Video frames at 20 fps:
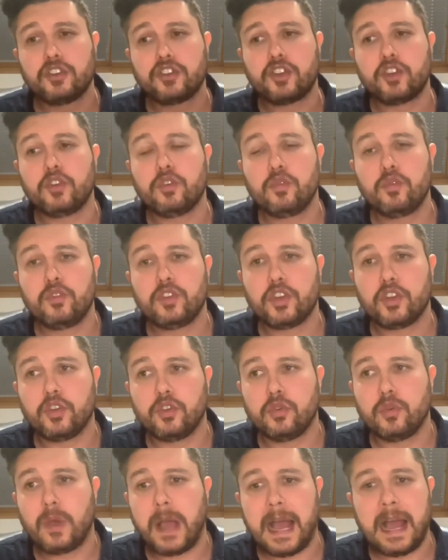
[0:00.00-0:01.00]
Do
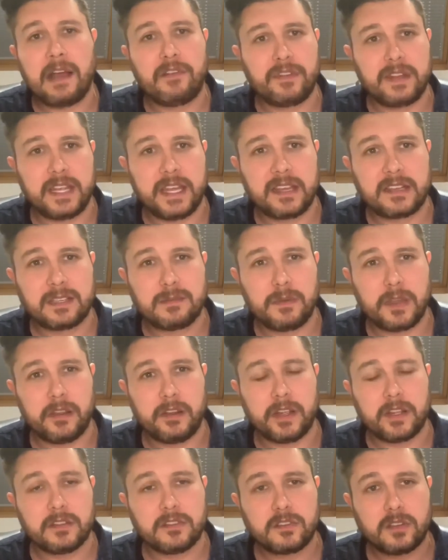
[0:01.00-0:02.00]
you have any
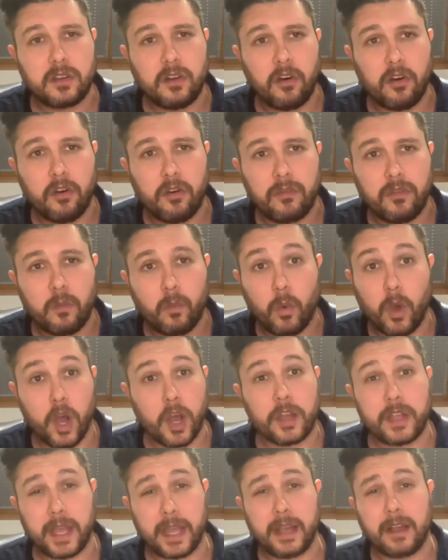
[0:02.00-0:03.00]
experience of
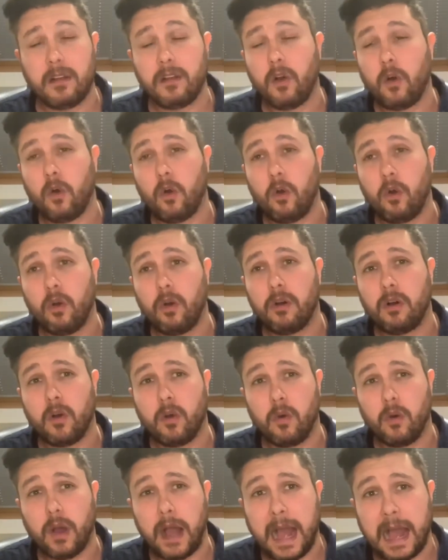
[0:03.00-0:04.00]
working
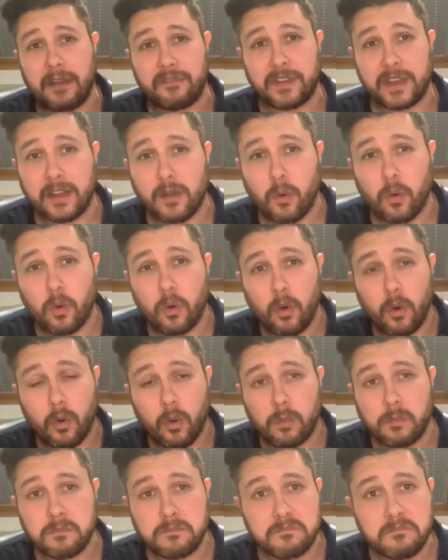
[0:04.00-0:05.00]
or having
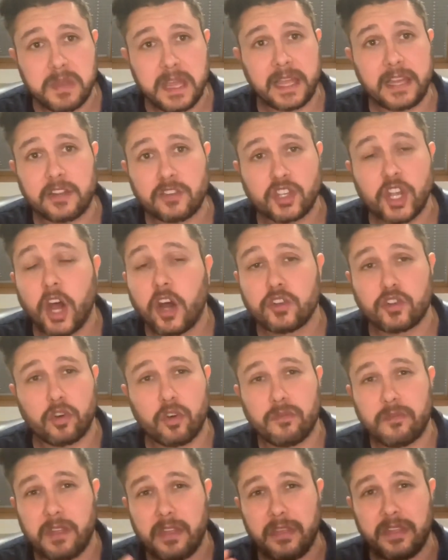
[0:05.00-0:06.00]
or being in charge
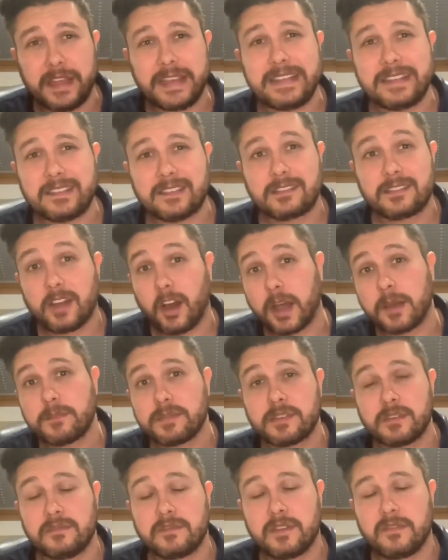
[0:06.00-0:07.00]
of these
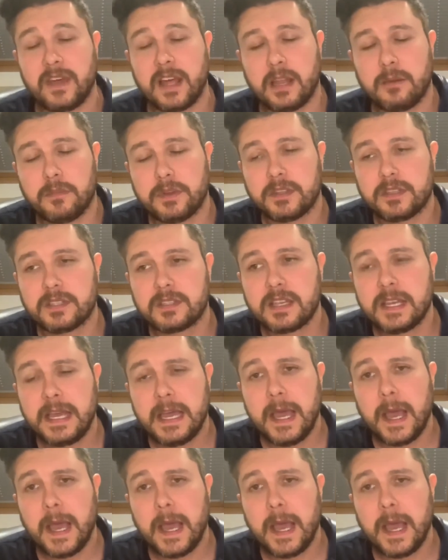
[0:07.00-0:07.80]
types of developments?